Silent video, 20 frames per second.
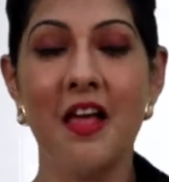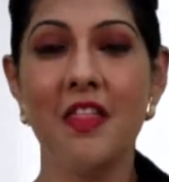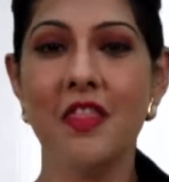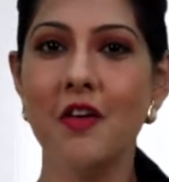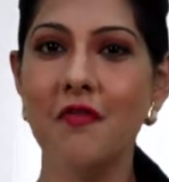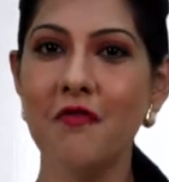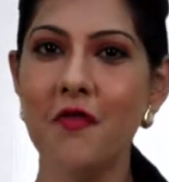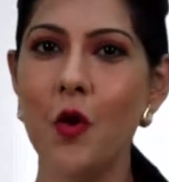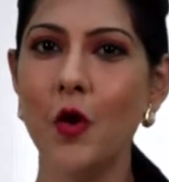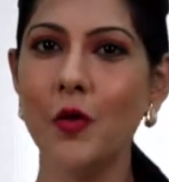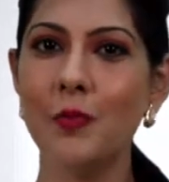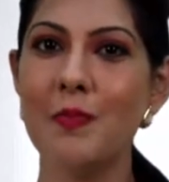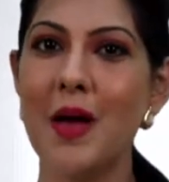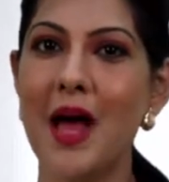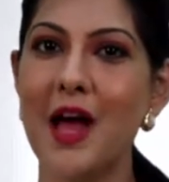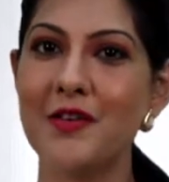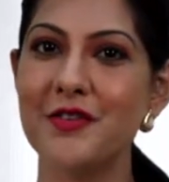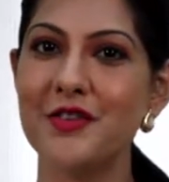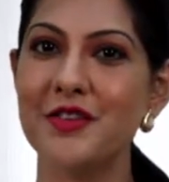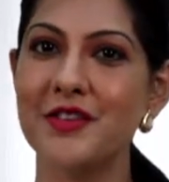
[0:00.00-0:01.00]
The fourth
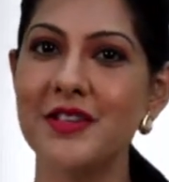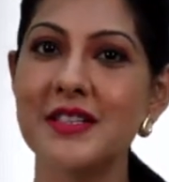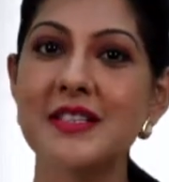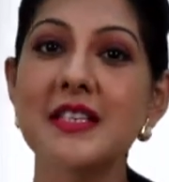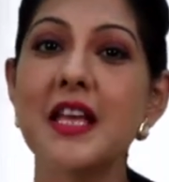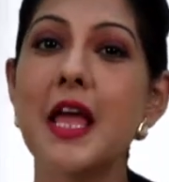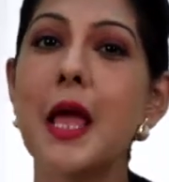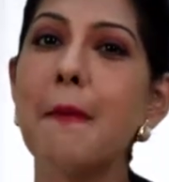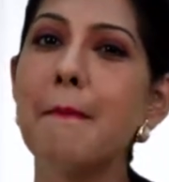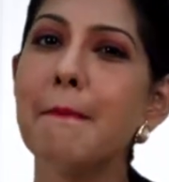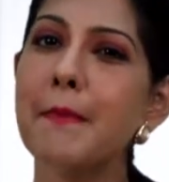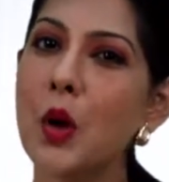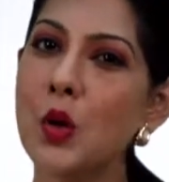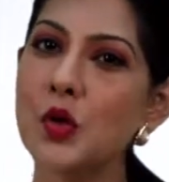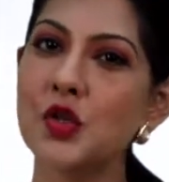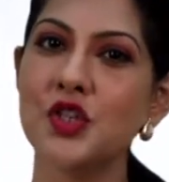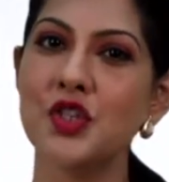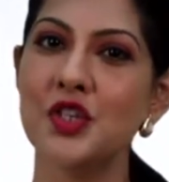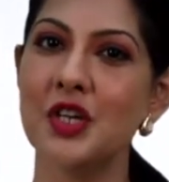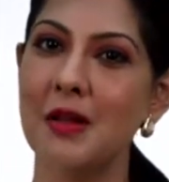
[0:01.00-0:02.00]
barrier is
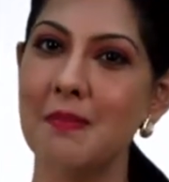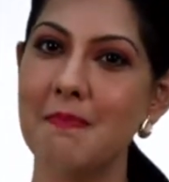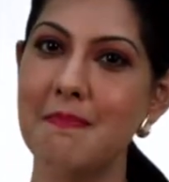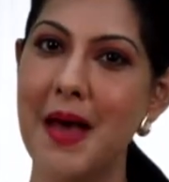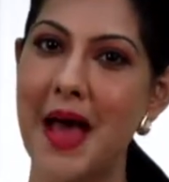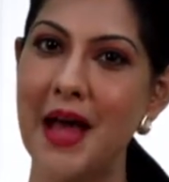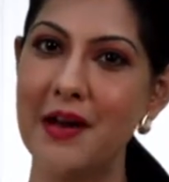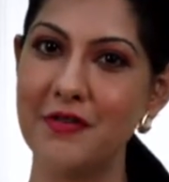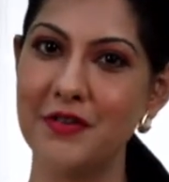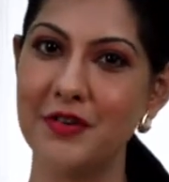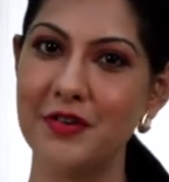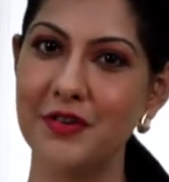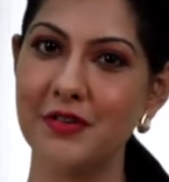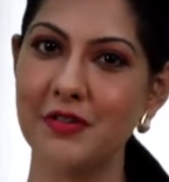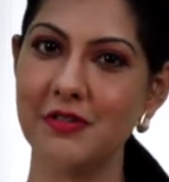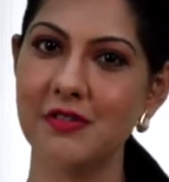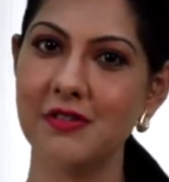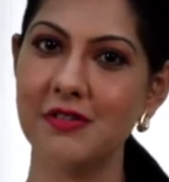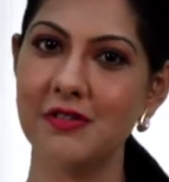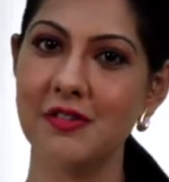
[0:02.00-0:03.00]
emotional
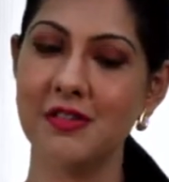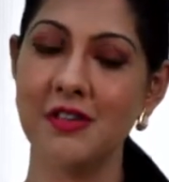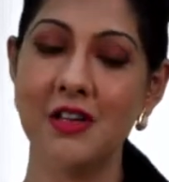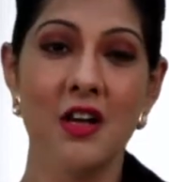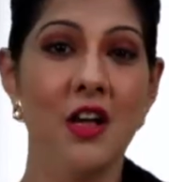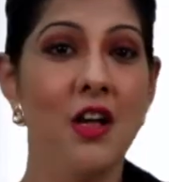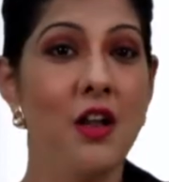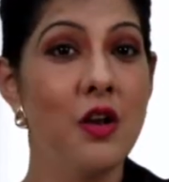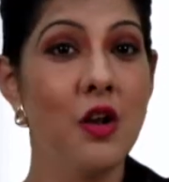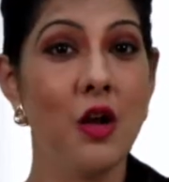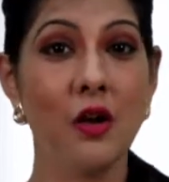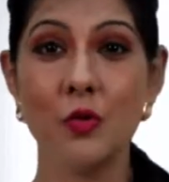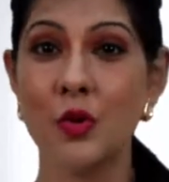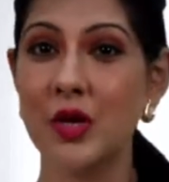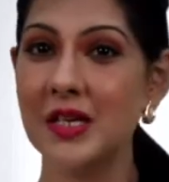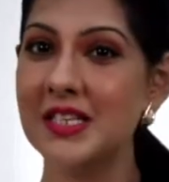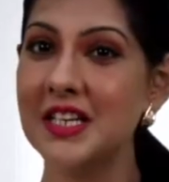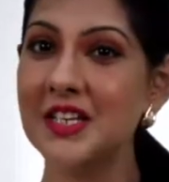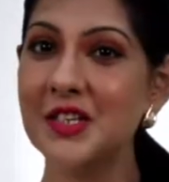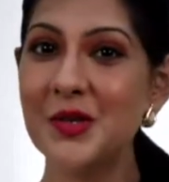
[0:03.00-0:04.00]
barrier. Not
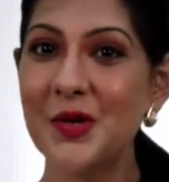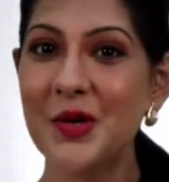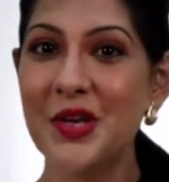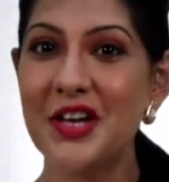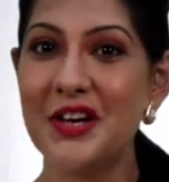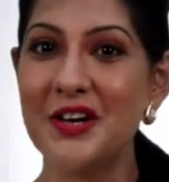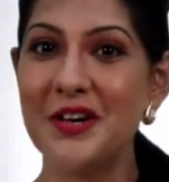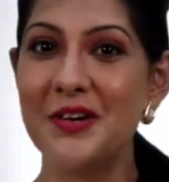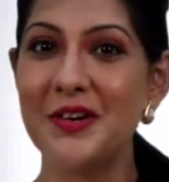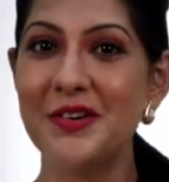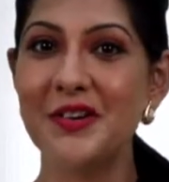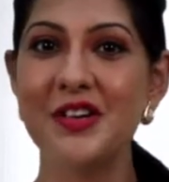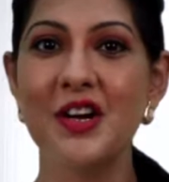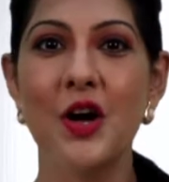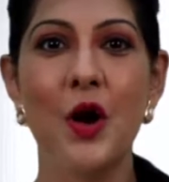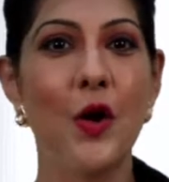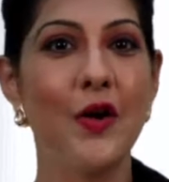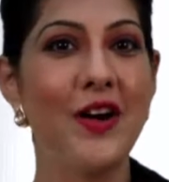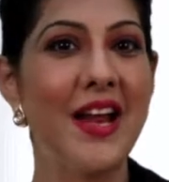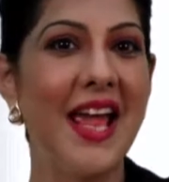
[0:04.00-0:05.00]
wanting to hear
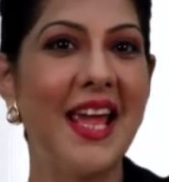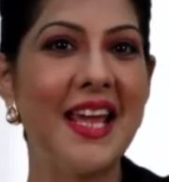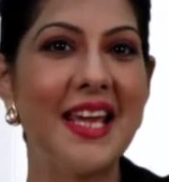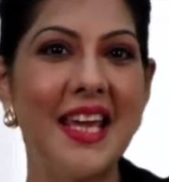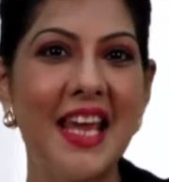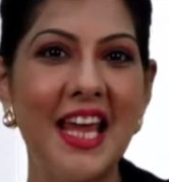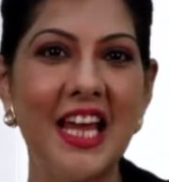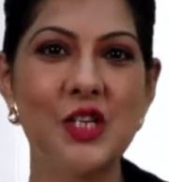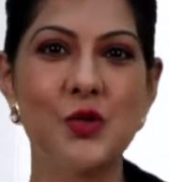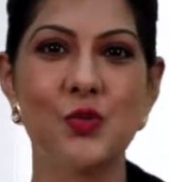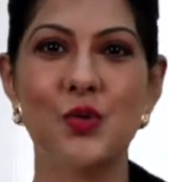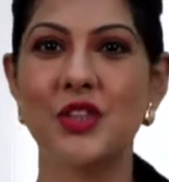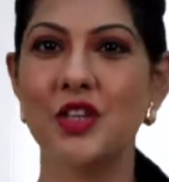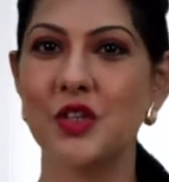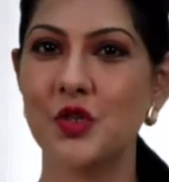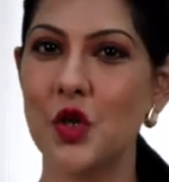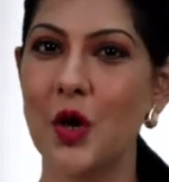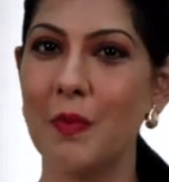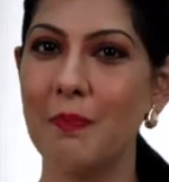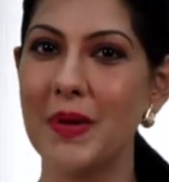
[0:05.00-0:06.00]
or engage with the
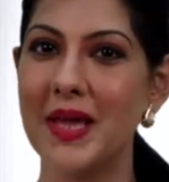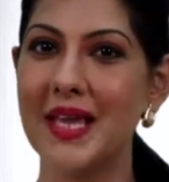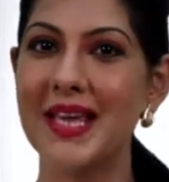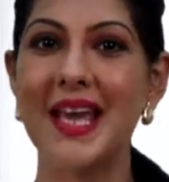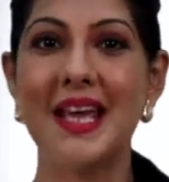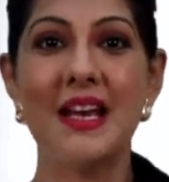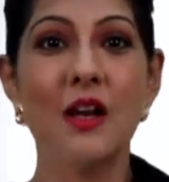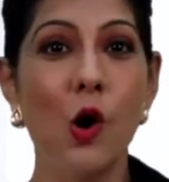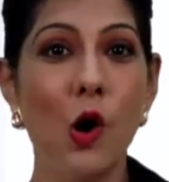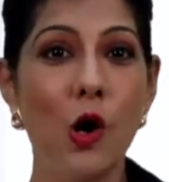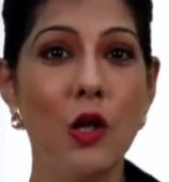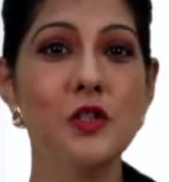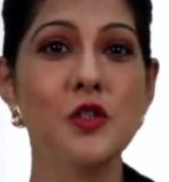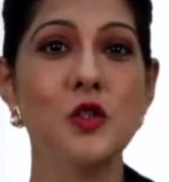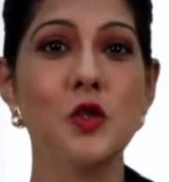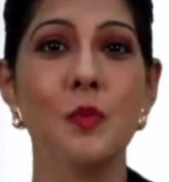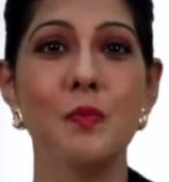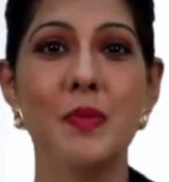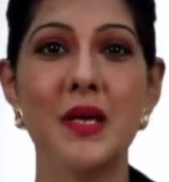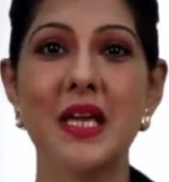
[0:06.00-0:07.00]
topic can
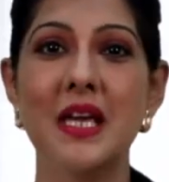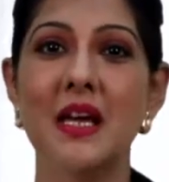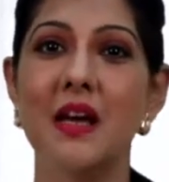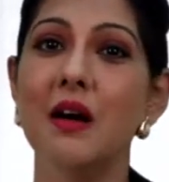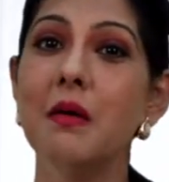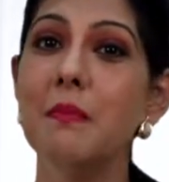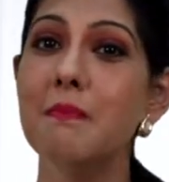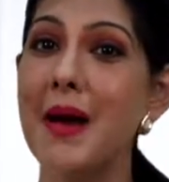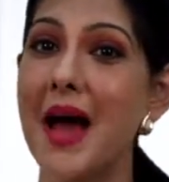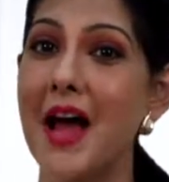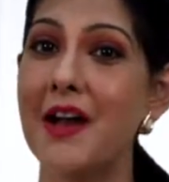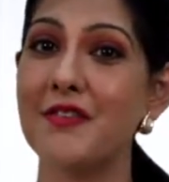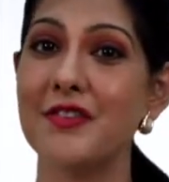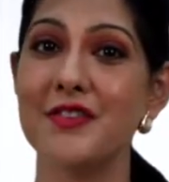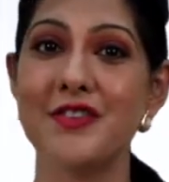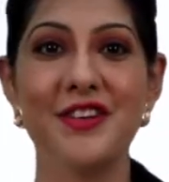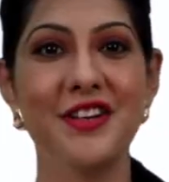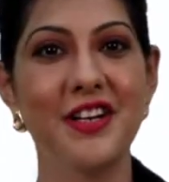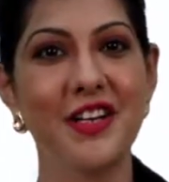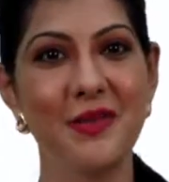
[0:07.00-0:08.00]
also be a
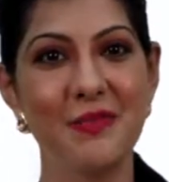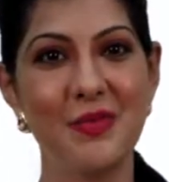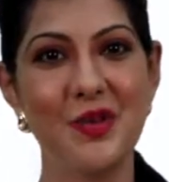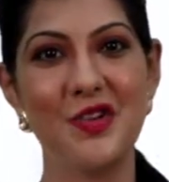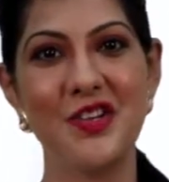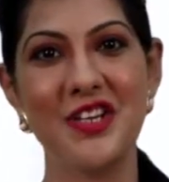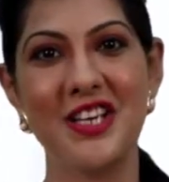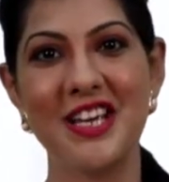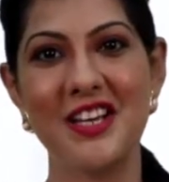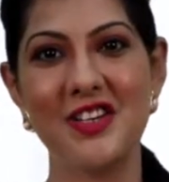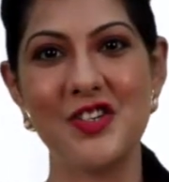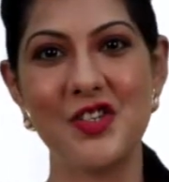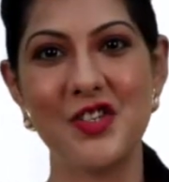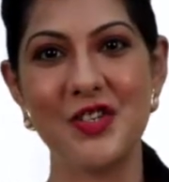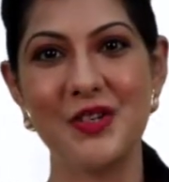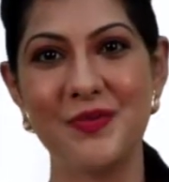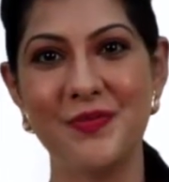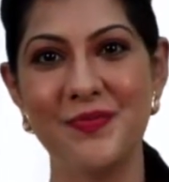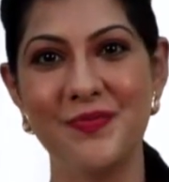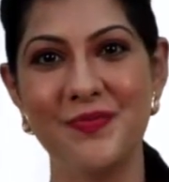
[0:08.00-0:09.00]
barrier in communication.